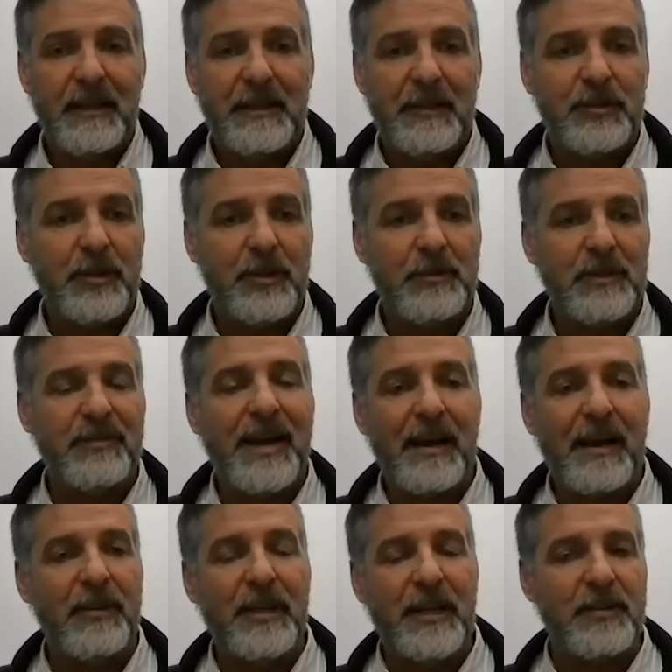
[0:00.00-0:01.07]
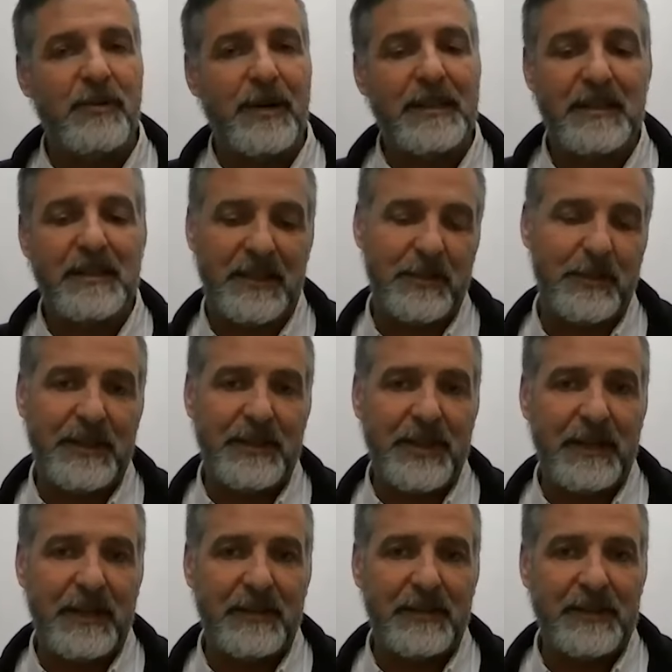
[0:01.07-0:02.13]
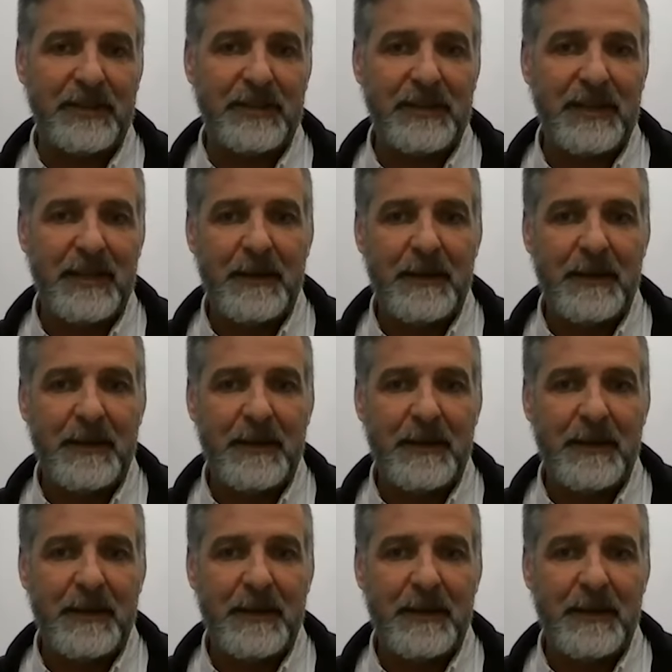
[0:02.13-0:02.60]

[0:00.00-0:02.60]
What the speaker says: in terms of how they address these big challenges.